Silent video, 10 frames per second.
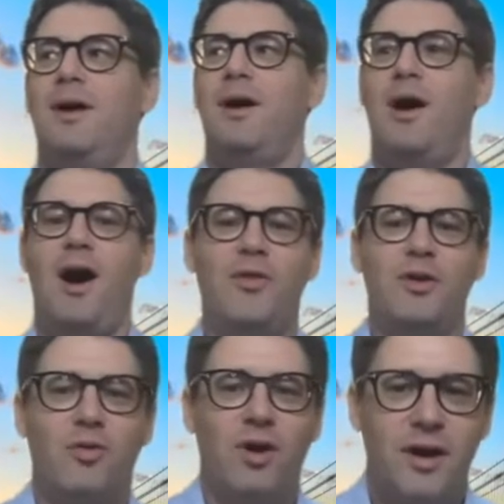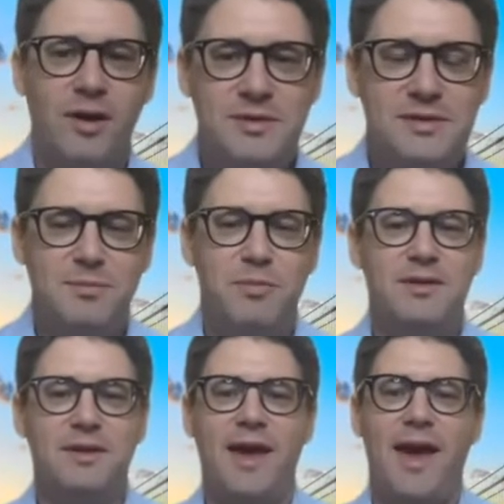other crimes,
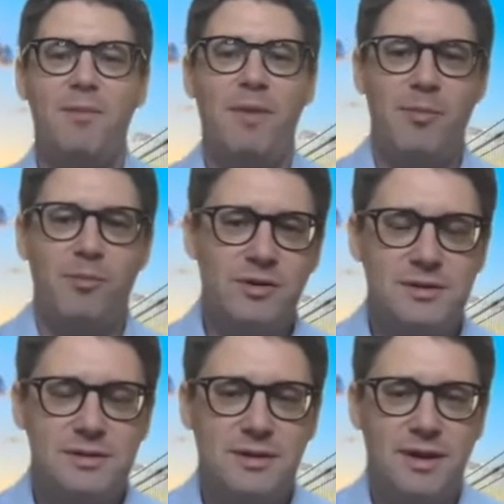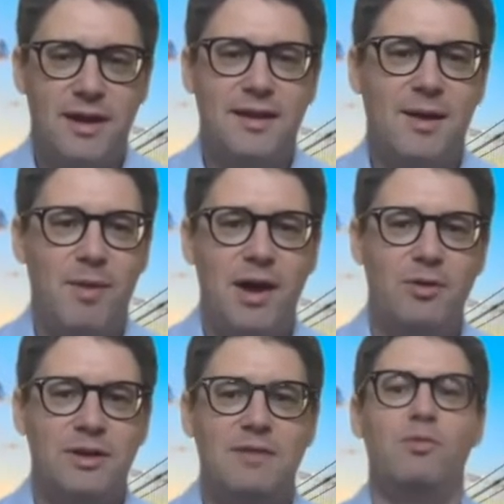meet gang members, and come
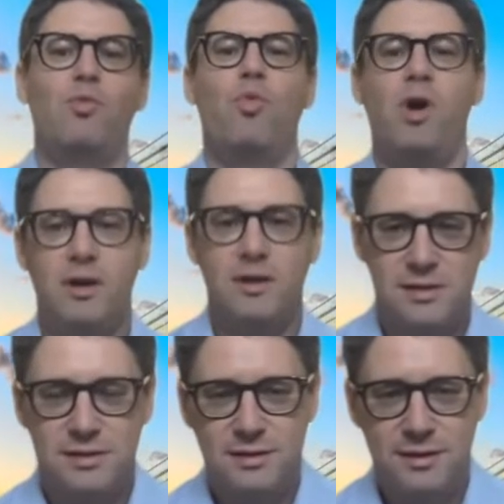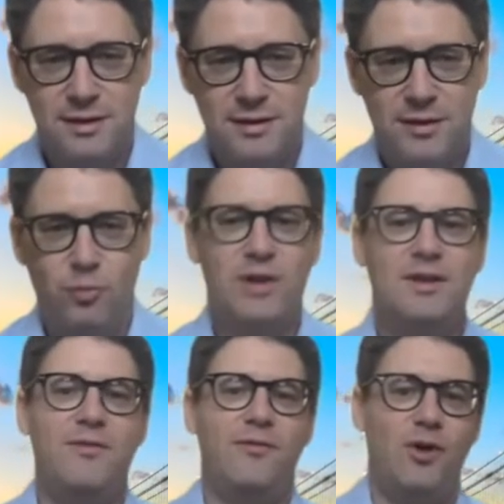out even worse than
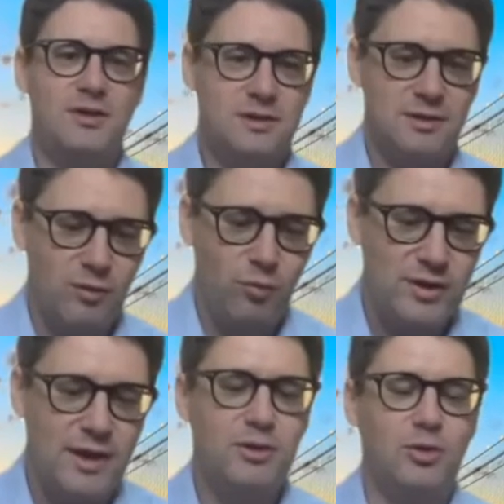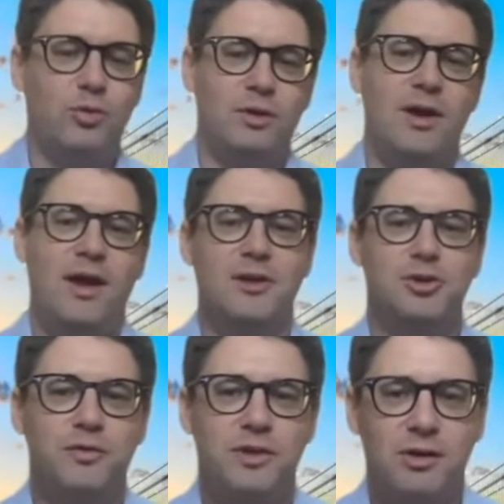when they first went into a
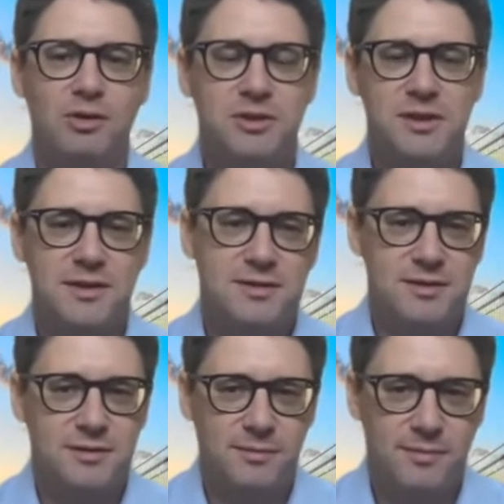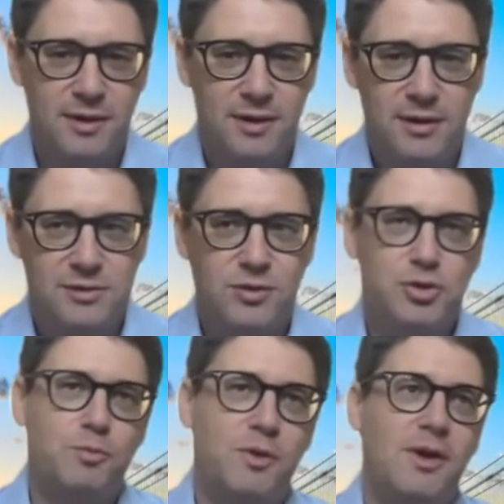juvenile justice system. So
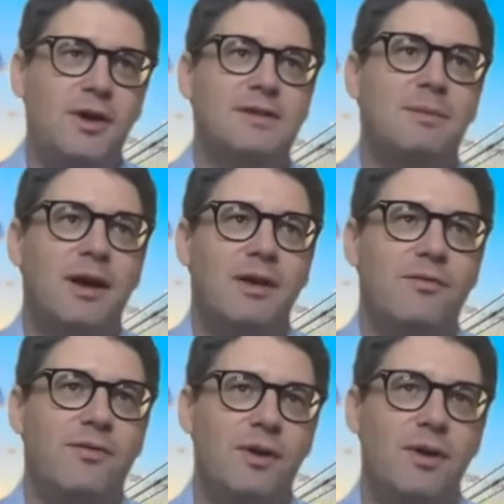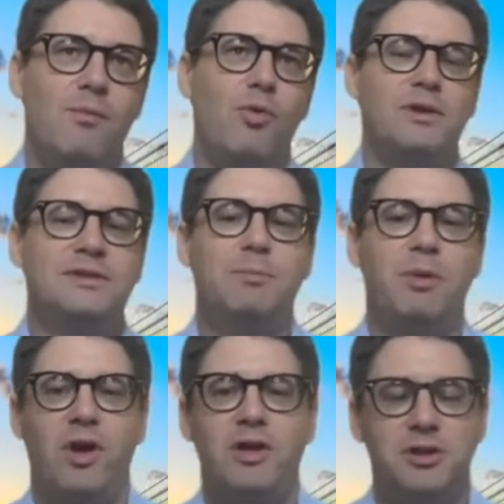there should be some kind of more
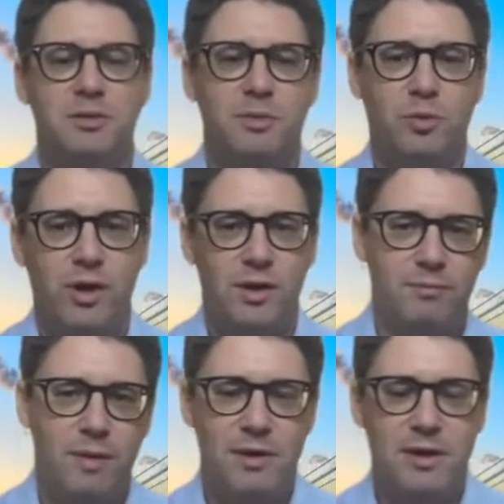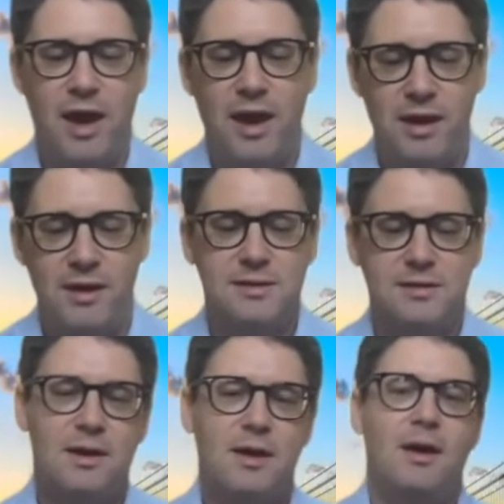separation between maybe
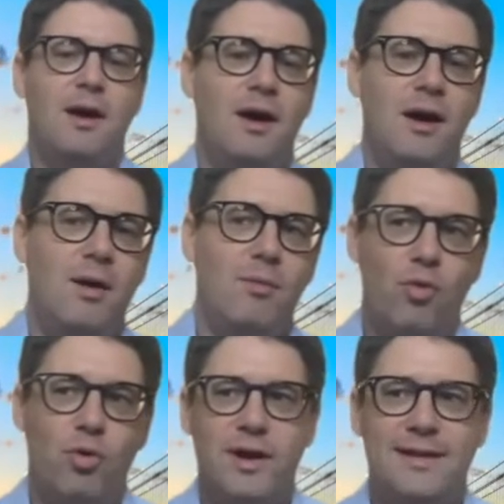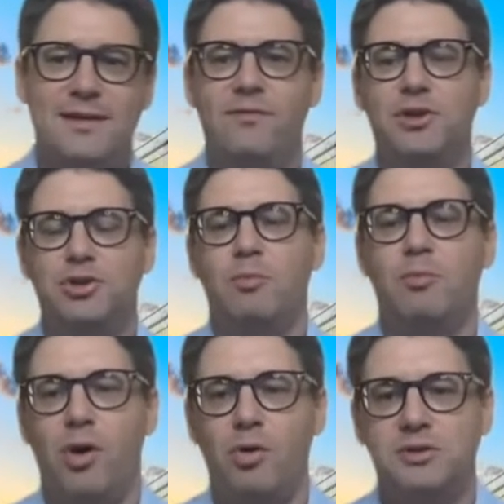gangs, more individual
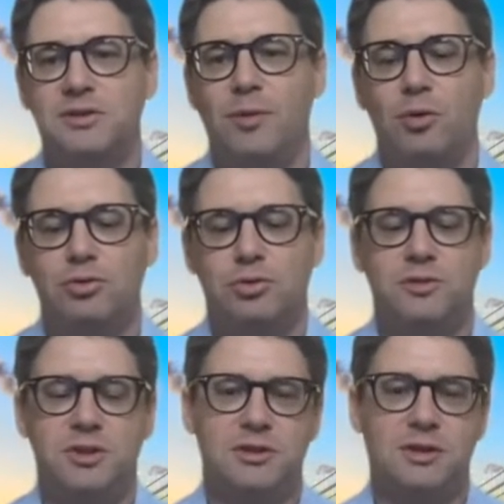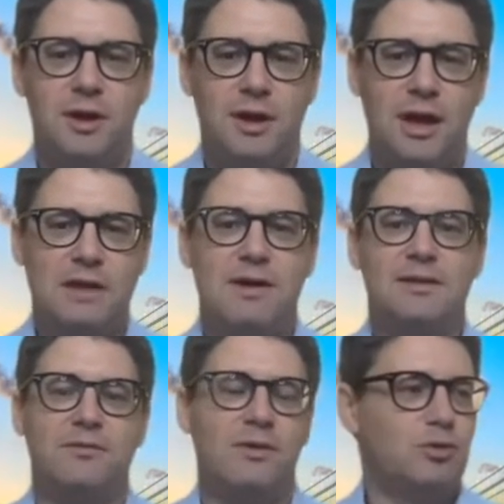approach, as opposed to just
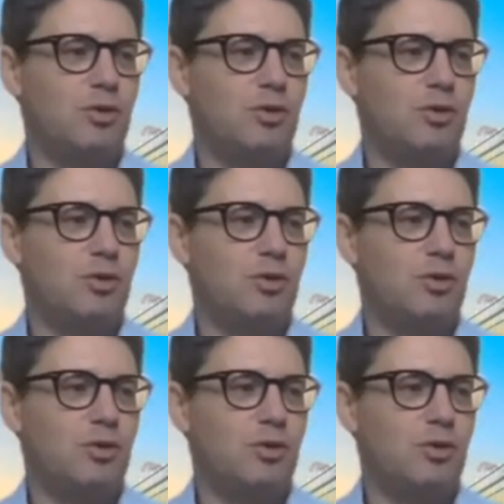collective, let's